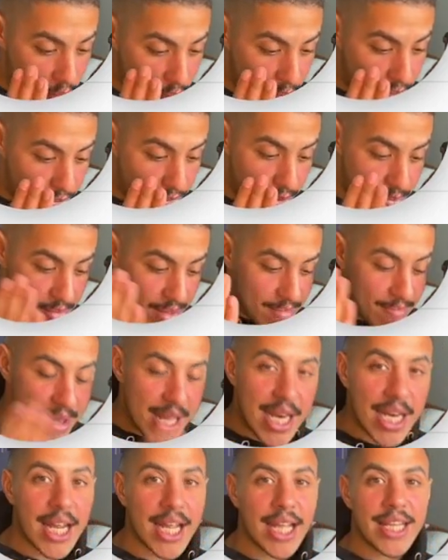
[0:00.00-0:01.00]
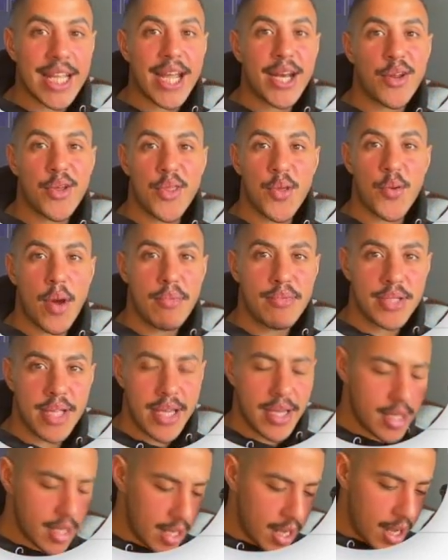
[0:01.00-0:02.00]
from the minute I land on the
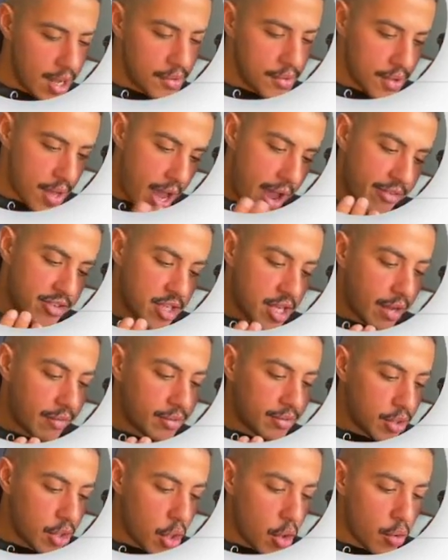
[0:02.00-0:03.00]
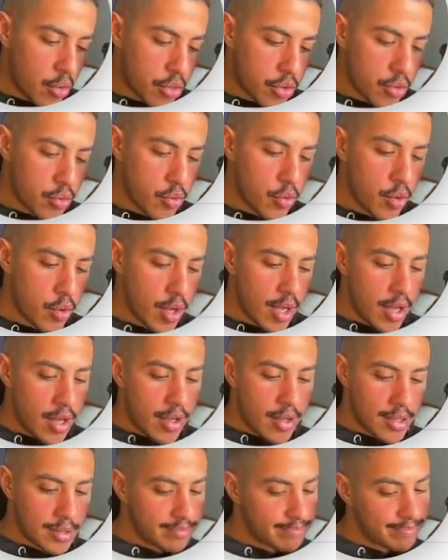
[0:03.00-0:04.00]
website, I just have to go through
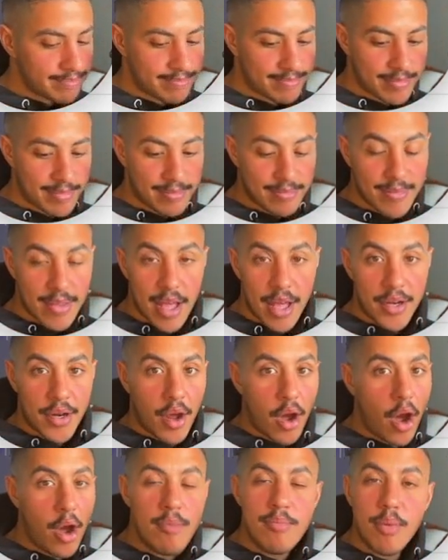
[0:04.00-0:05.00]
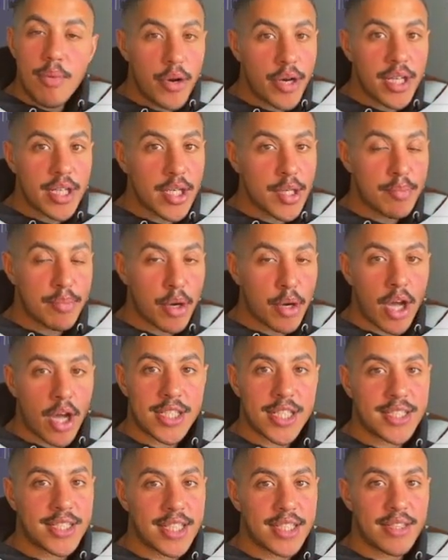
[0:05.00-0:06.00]
an onboarding
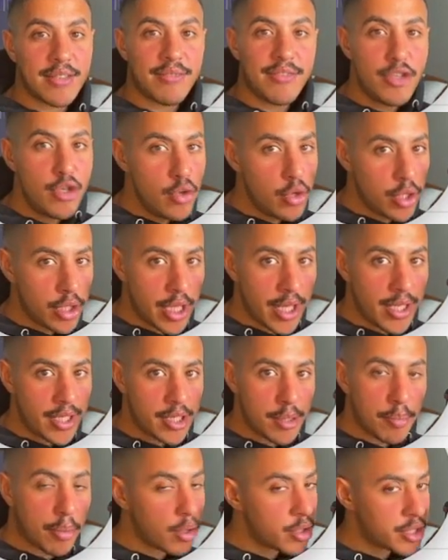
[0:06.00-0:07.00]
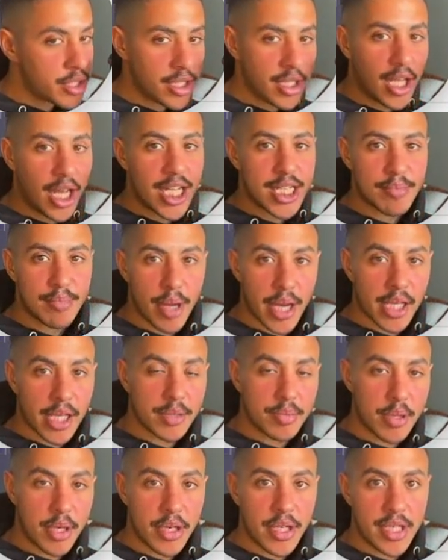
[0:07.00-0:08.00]
process that's a few clicks to personalize my
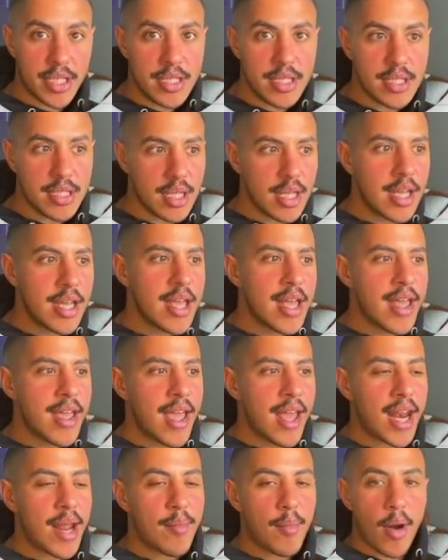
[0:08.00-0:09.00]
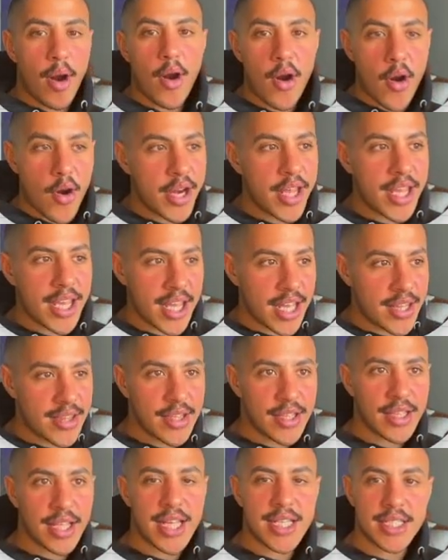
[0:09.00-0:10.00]
experience. And I'm already in
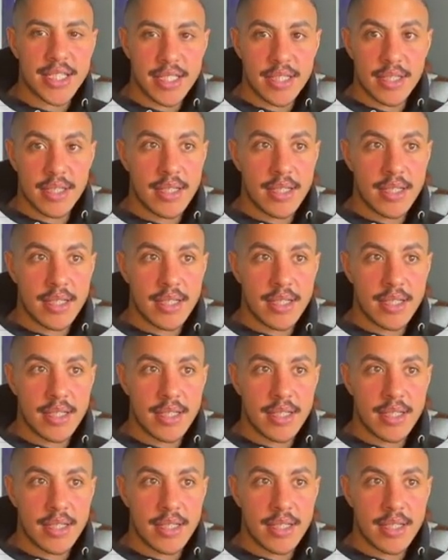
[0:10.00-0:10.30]
the lesson.